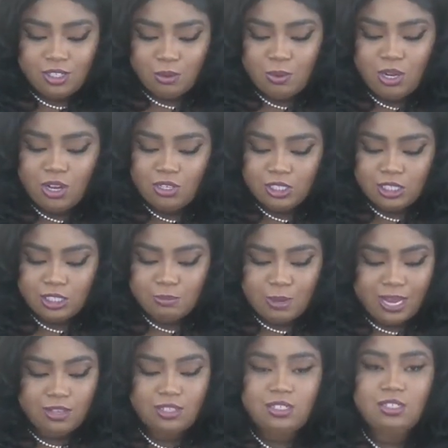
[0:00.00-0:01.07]
So we're going to just
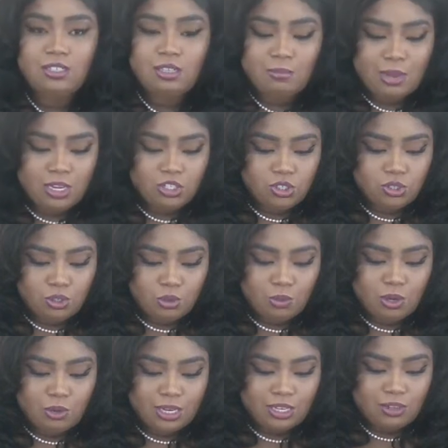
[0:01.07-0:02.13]
bounce it to make sure
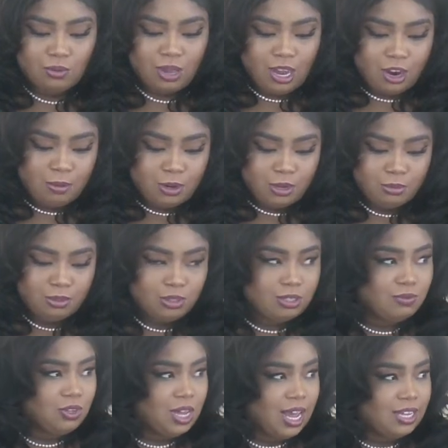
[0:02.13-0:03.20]
we don't get no air
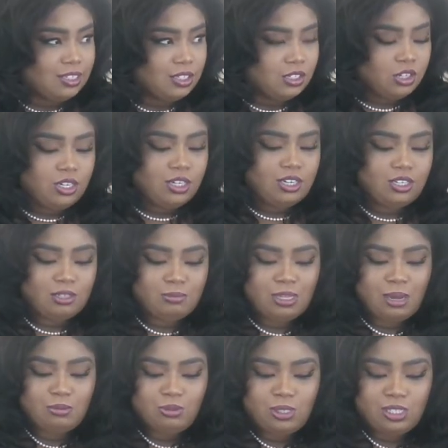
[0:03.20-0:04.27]
bubbles. If you guys are looking,
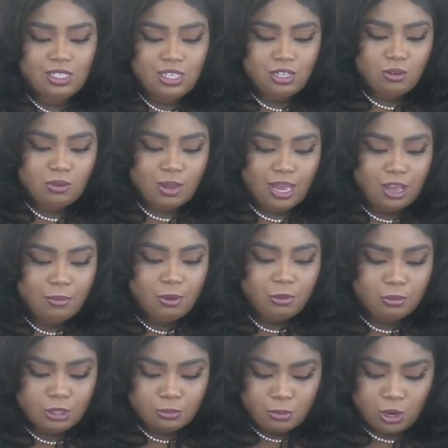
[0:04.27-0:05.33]
sometimes you can see the air
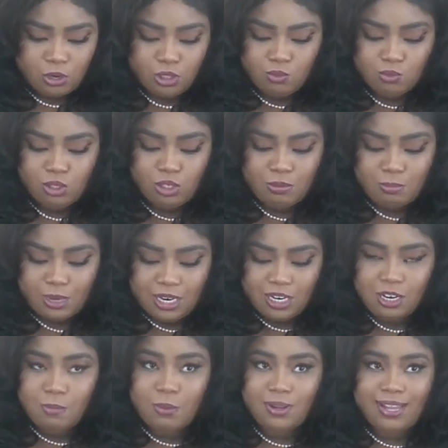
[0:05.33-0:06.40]
bubbles first when you put
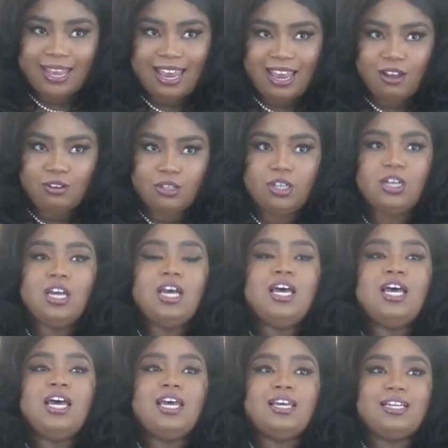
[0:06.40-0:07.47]
it up on the counter.
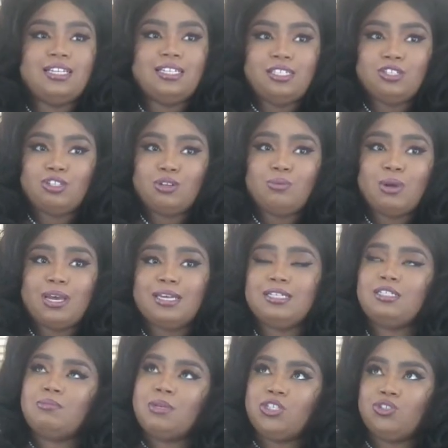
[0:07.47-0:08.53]
And this is the
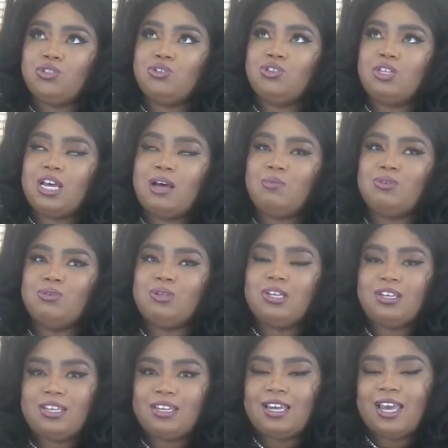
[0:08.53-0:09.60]
way to make sure, you know how when you
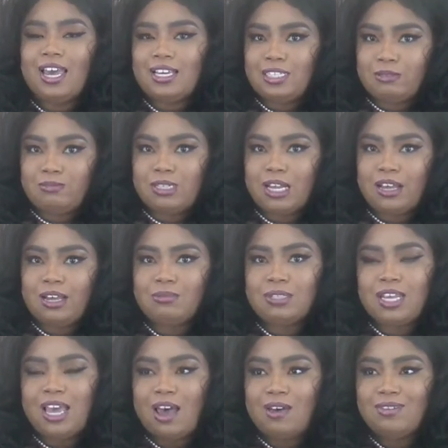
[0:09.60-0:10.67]
cook a cake
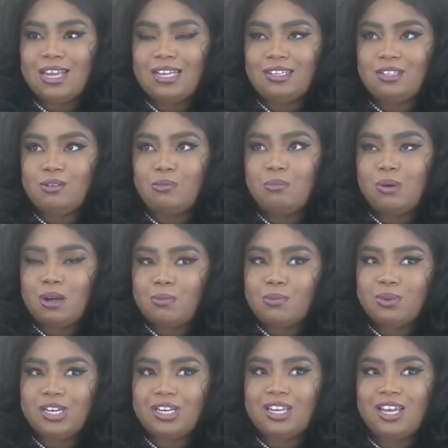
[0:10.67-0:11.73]
sometimes, it has that little
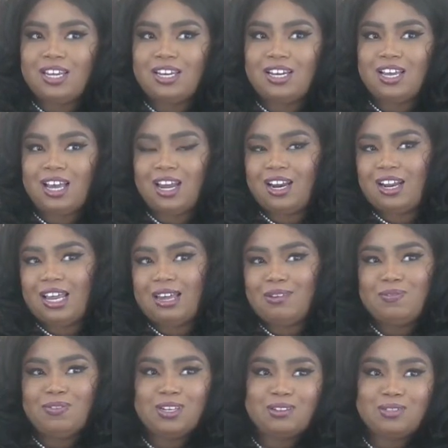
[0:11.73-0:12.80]
bubble in it and then it kind of
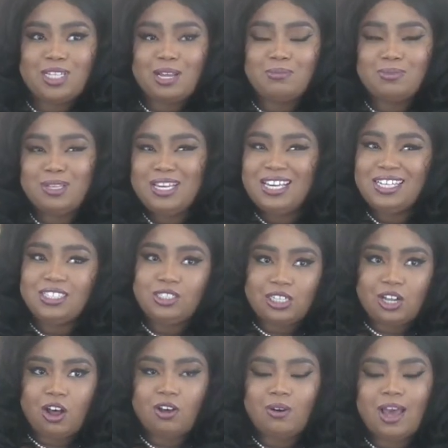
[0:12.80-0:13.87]
like fluffs up. It
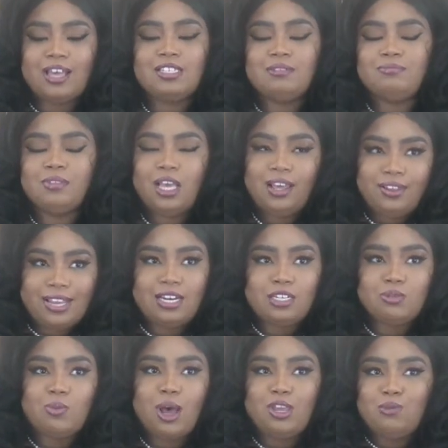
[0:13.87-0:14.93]
looks all crazy.
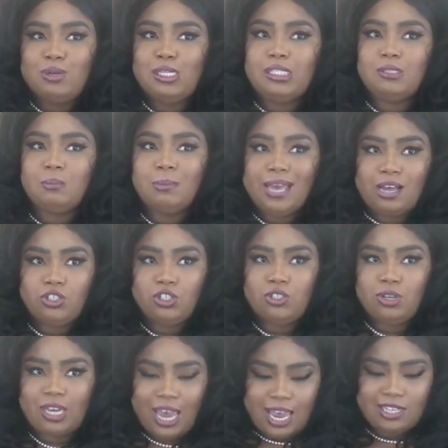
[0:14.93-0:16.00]
That's why you need to bounce
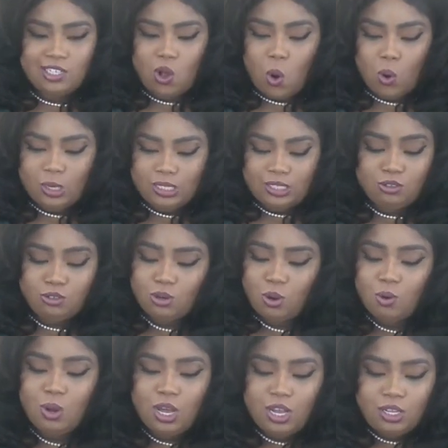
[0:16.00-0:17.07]
your cakes on the, you
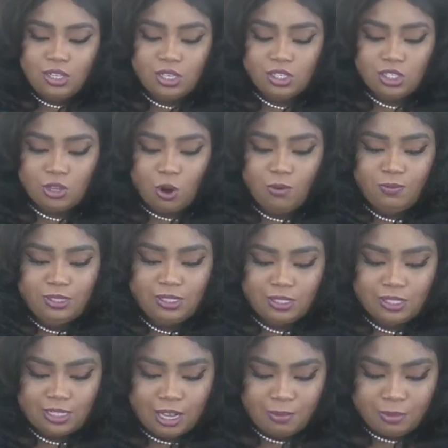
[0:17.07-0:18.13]
know, surface
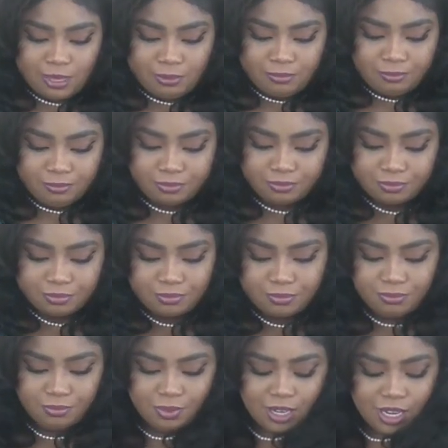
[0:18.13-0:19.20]
or something.
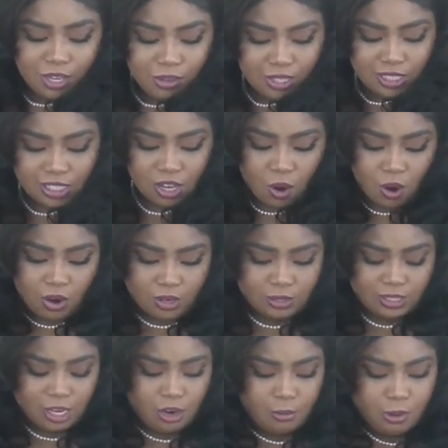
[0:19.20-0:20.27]
And you can see all
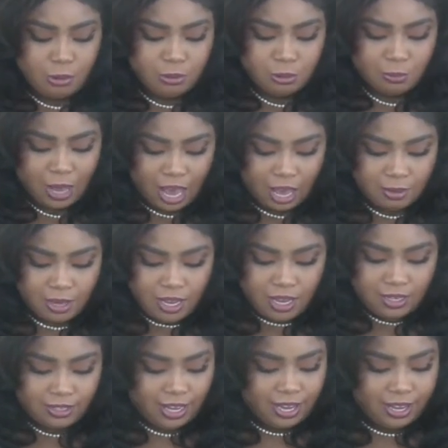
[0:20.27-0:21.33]
those air bubbles pop.
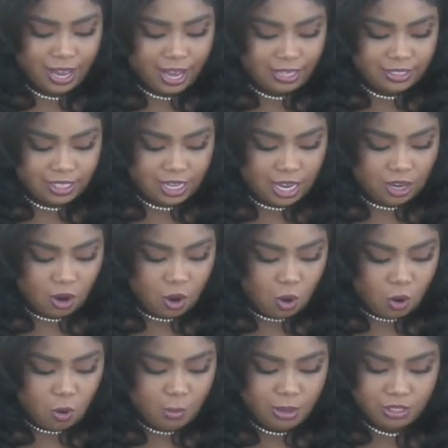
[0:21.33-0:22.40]
Like, I just had a
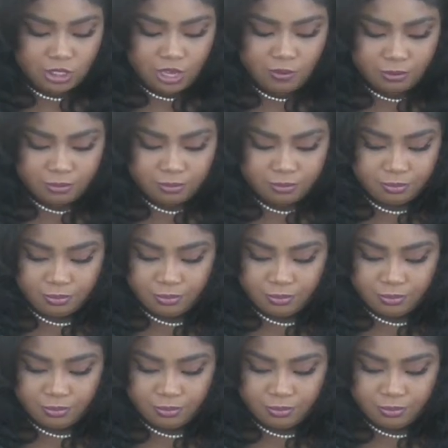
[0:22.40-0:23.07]
whole bunch of them.